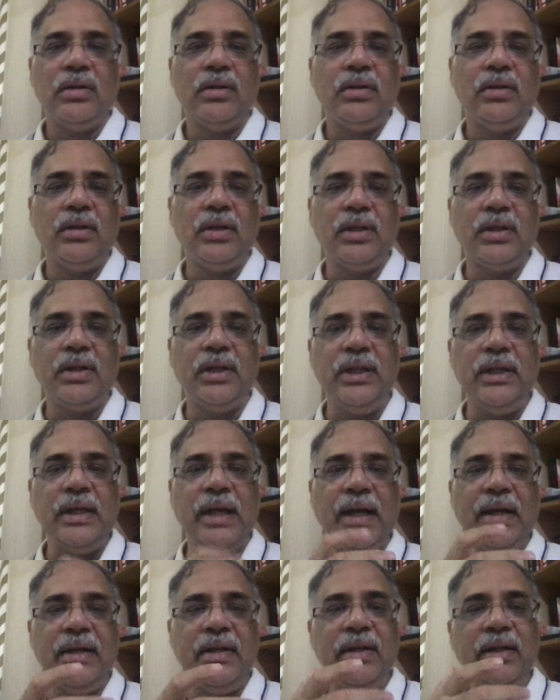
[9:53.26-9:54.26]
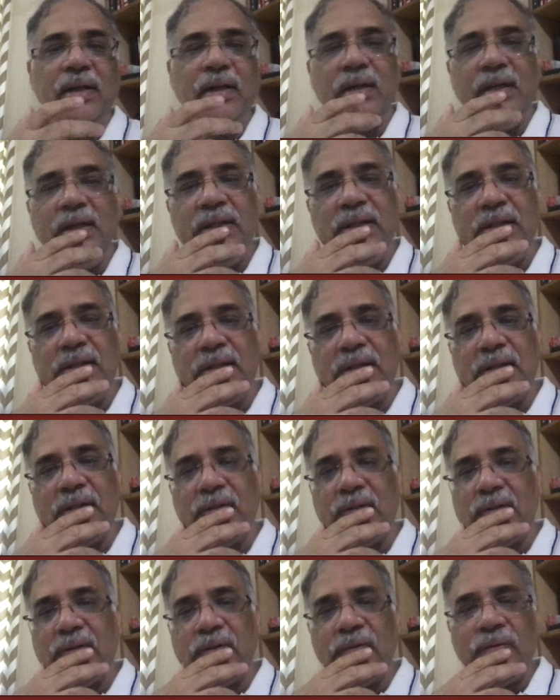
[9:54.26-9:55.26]
The key idea
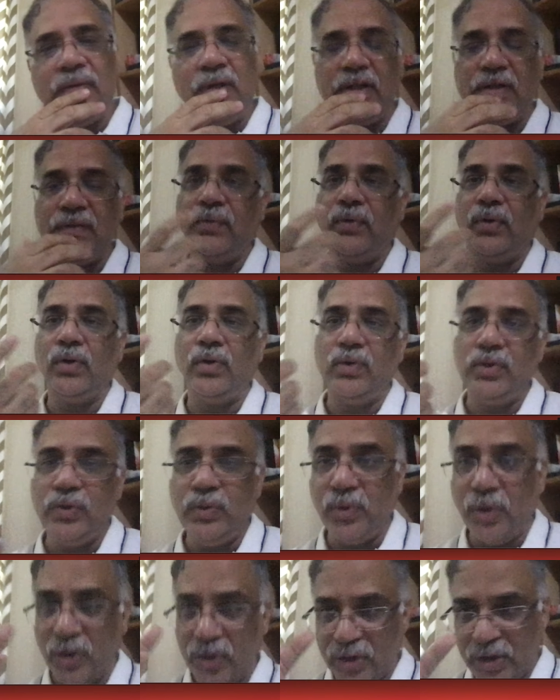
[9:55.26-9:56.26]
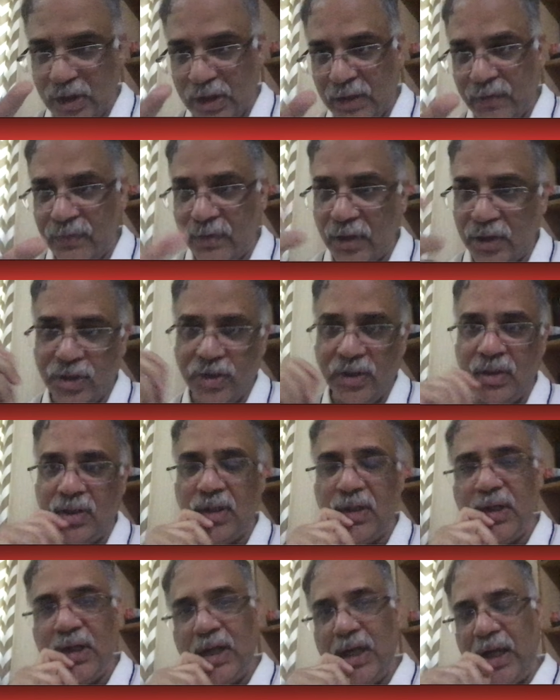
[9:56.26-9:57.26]
is as follows: you construct a function
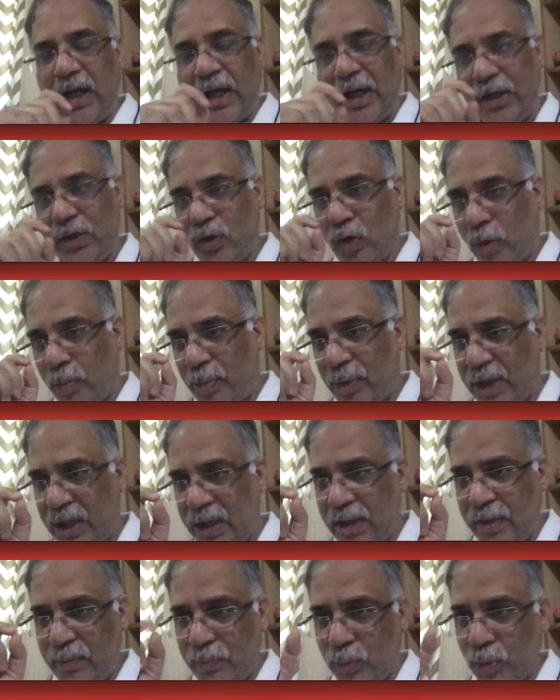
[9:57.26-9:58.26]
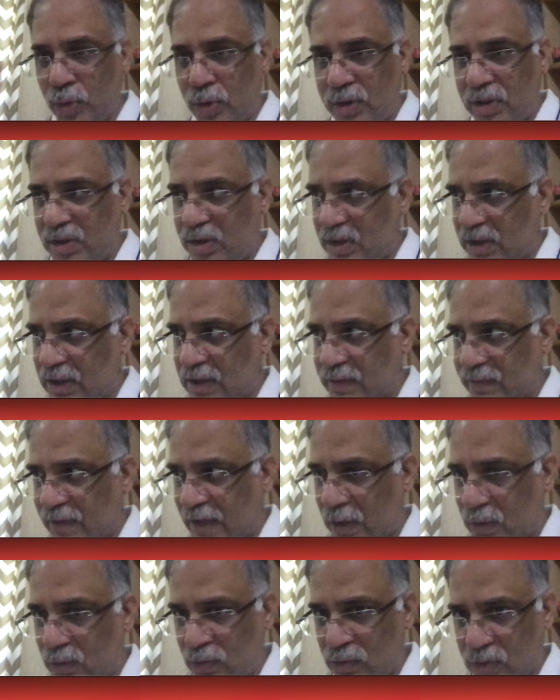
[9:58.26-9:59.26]
and you put these
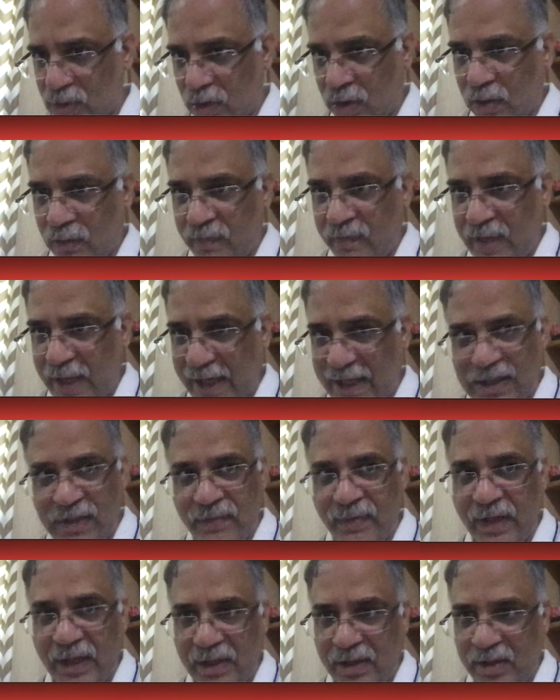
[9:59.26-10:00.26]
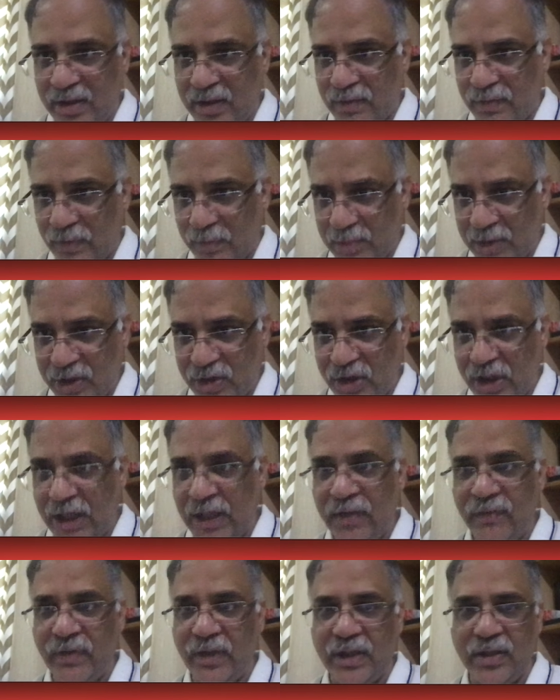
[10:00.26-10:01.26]
values of x vector from the
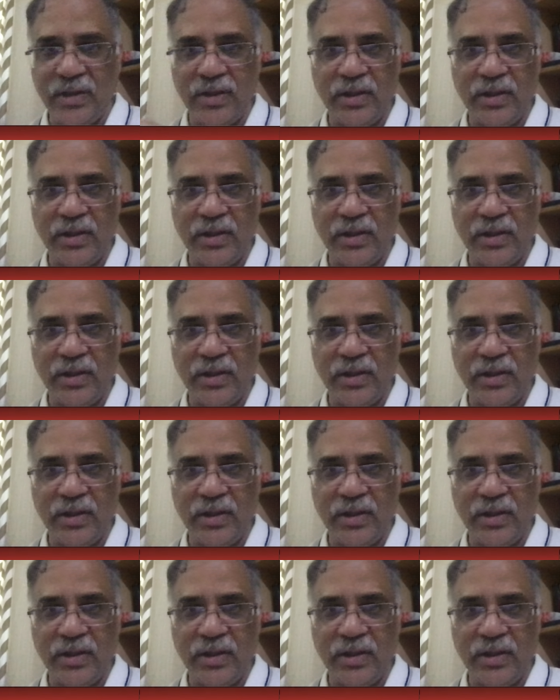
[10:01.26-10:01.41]
training vector,